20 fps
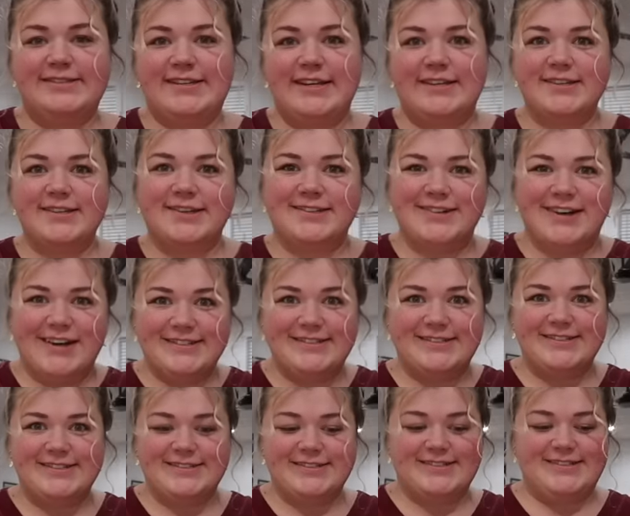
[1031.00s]
sits
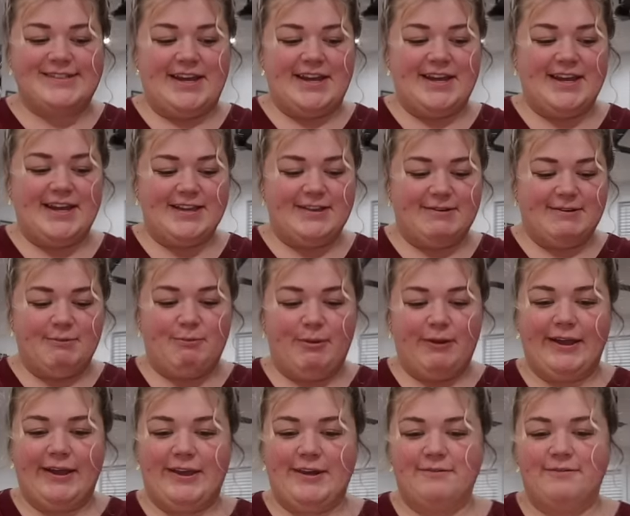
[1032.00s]
across your sink and you can put
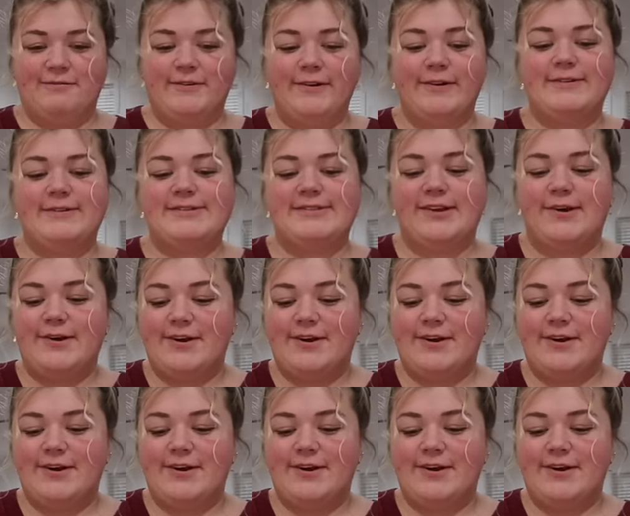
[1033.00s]
like your fruits